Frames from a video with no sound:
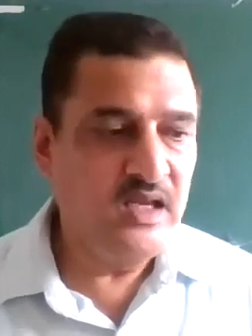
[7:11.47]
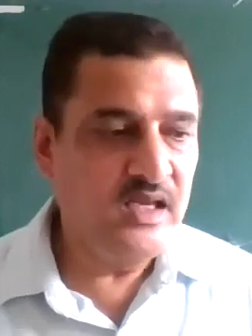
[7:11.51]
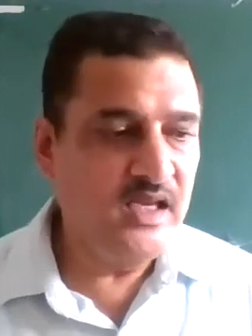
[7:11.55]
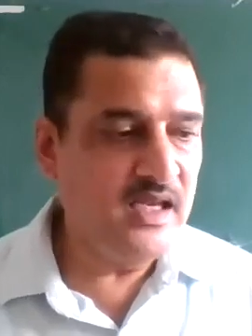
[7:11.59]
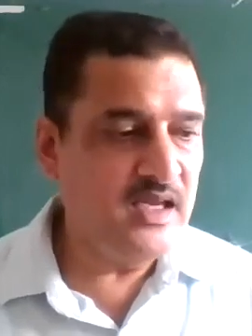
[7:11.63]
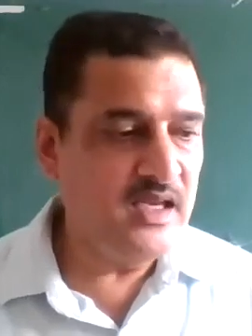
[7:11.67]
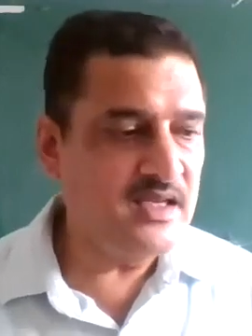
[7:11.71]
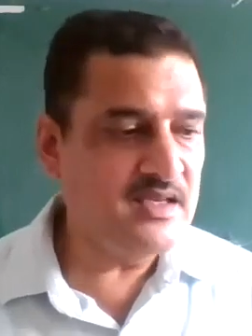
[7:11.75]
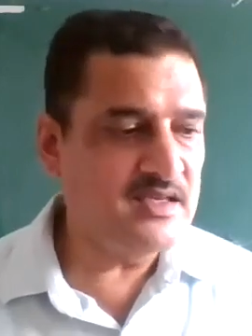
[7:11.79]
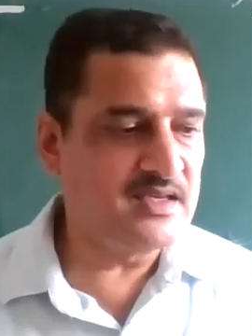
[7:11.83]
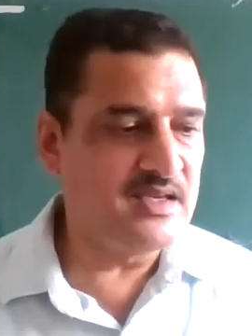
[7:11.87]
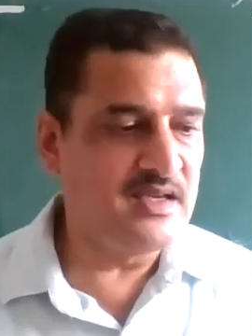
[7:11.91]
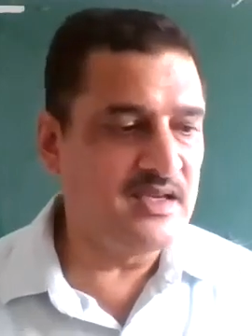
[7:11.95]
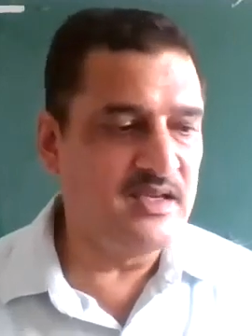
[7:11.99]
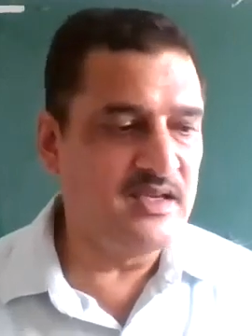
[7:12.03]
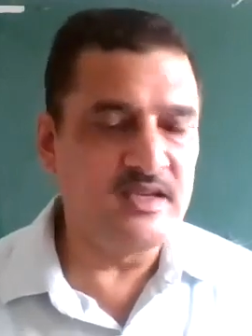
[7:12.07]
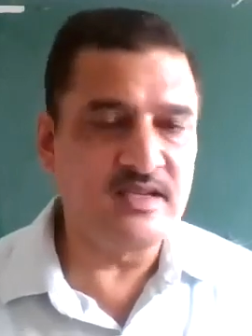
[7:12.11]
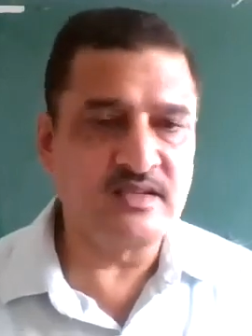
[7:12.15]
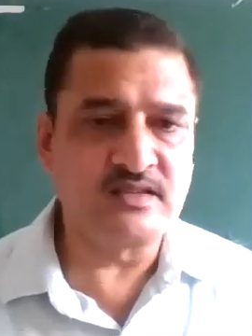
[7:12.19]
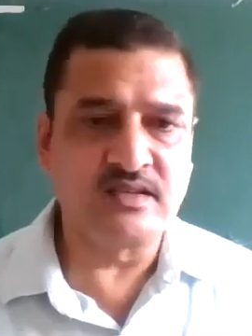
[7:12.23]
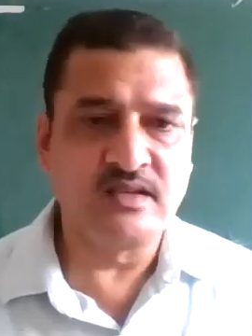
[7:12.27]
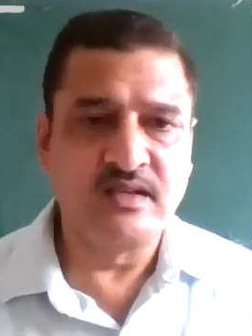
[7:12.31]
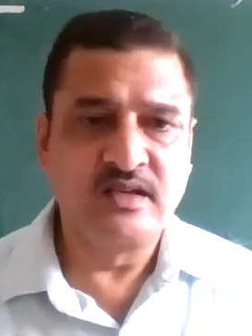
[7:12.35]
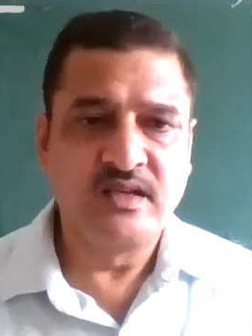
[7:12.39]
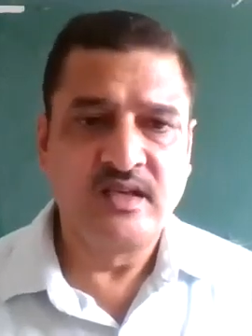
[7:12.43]
he
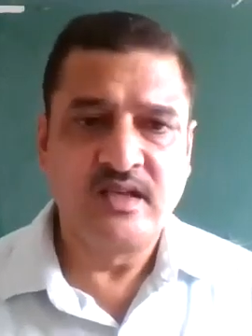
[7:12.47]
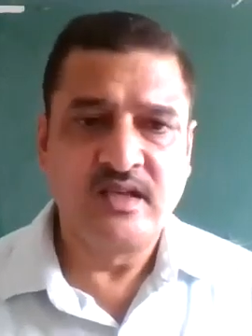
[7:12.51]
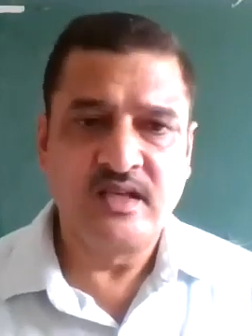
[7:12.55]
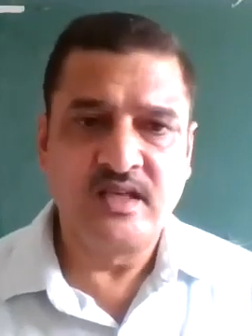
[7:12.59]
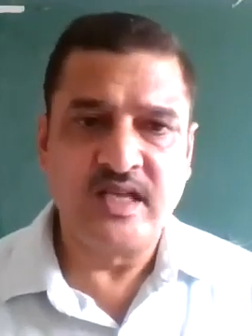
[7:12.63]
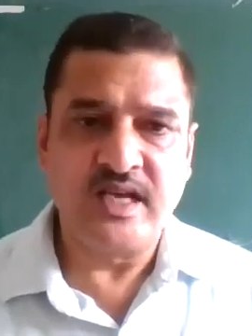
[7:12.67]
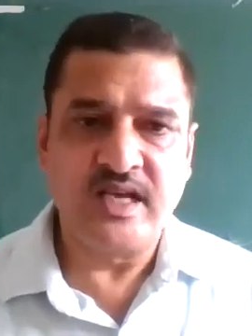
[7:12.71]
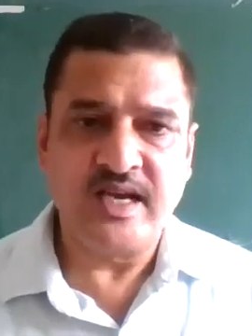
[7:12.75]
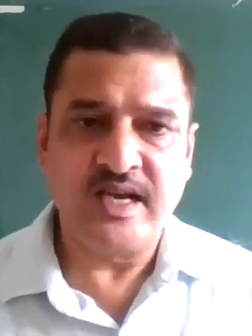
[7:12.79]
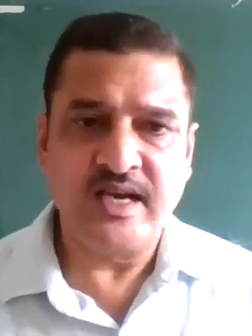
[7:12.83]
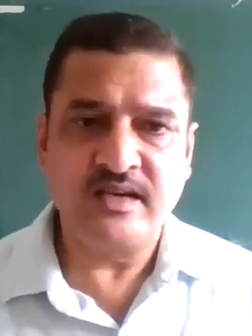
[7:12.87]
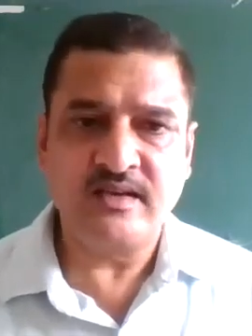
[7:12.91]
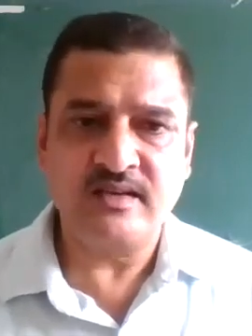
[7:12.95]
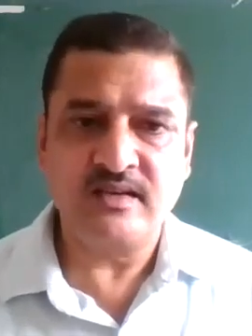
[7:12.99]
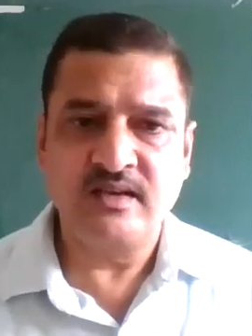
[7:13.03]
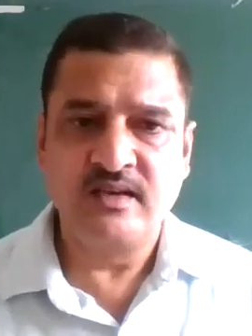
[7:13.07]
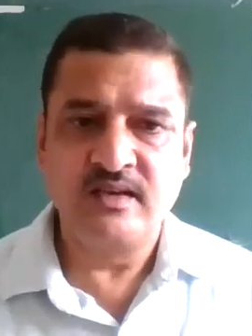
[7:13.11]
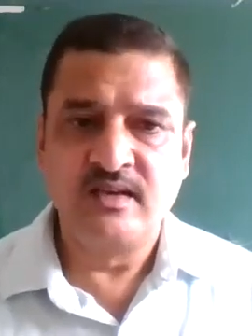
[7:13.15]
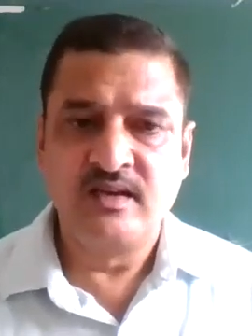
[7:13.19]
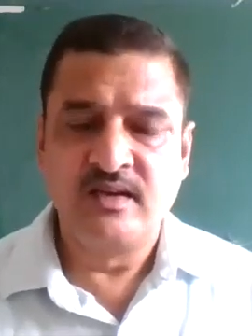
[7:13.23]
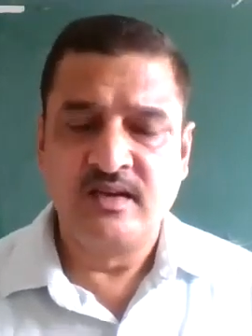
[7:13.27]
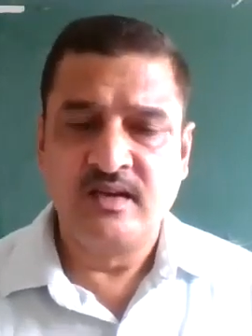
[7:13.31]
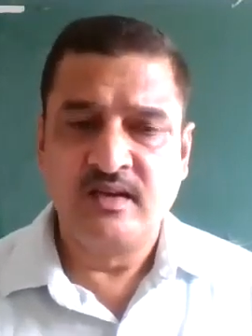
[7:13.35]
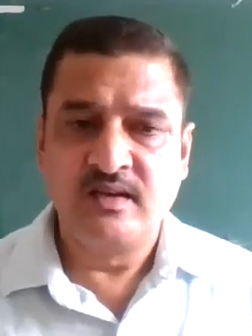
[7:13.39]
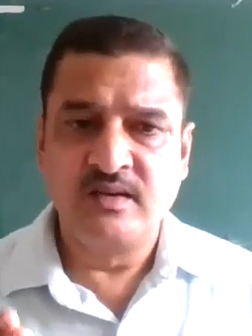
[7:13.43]
says that
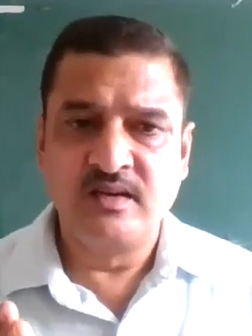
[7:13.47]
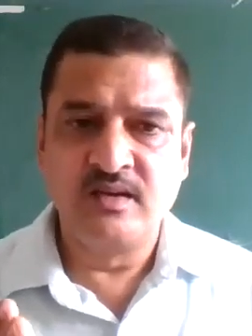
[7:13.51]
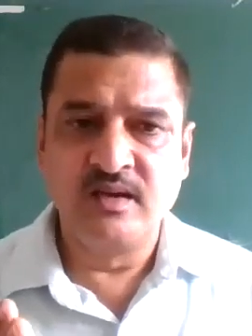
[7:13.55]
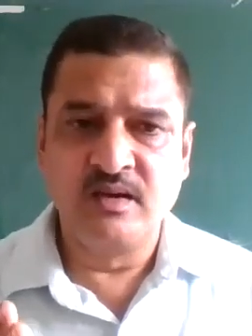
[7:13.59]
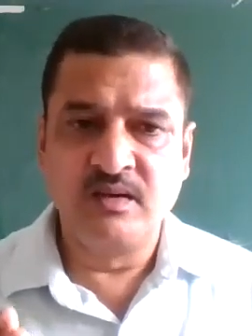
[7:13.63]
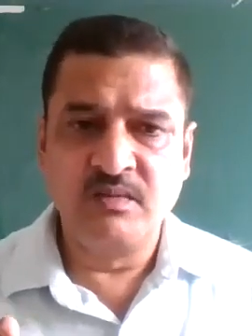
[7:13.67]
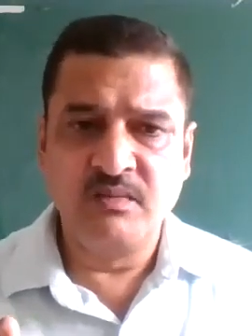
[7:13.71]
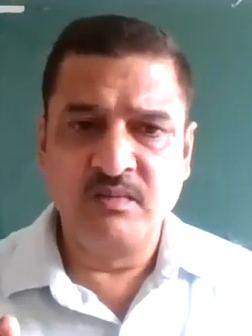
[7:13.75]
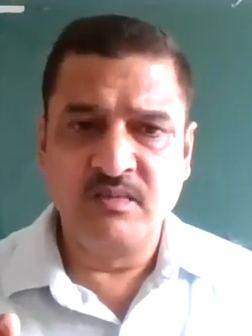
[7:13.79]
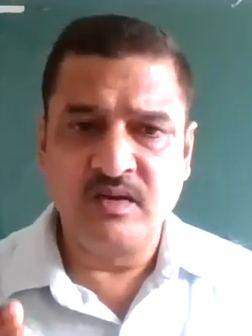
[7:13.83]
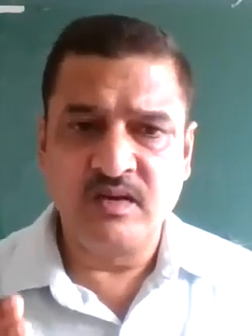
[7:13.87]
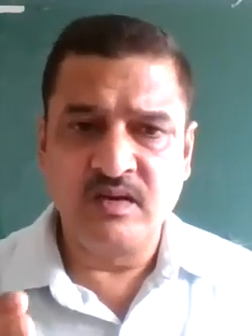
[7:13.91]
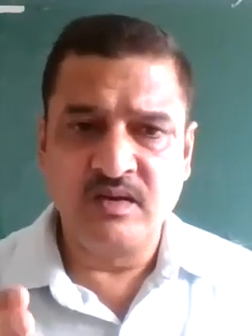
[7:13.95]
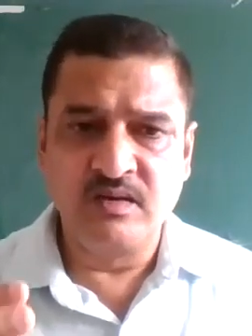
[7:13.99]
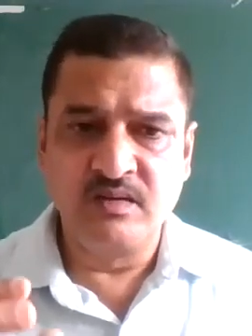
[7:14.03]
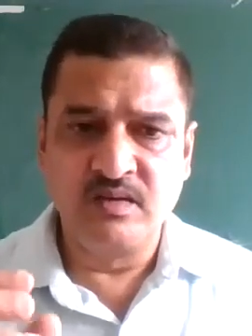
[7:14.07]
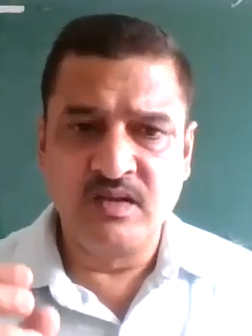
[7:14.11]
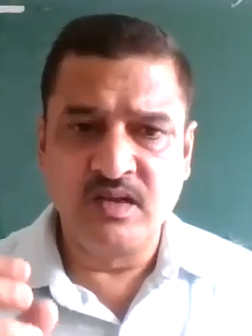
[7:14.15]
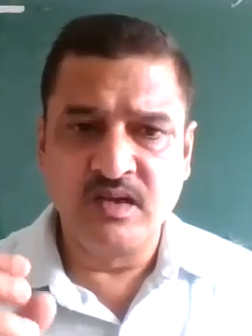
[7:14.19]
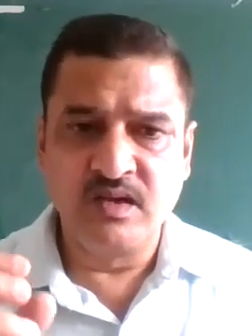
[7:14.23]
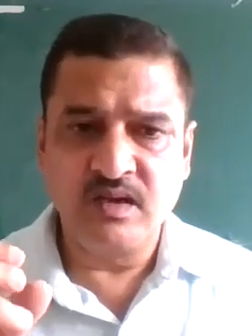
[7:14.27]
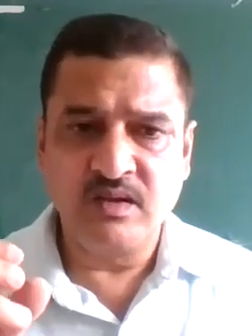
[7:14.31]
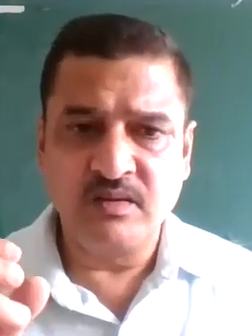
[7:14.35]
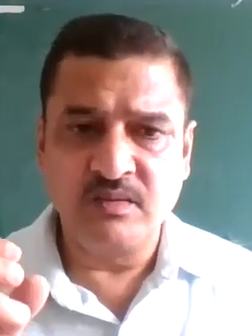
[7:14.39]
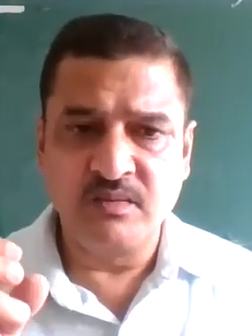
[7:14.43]
the,
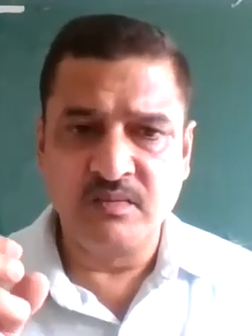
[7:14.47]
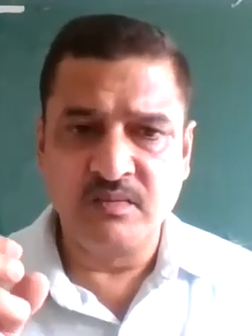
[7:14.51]
the,